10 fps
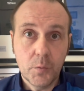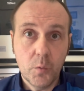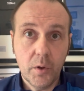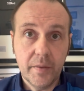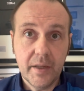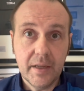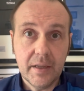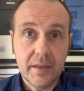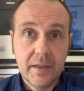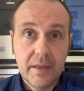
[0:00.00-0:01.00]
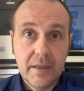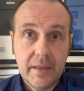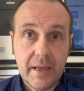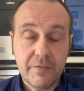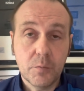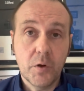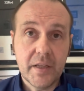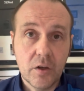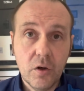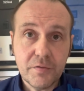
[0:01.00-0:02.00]
what they
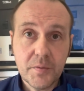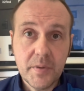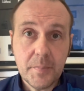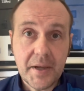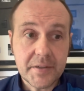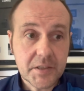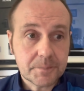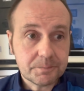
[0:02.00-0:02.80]
got from the match.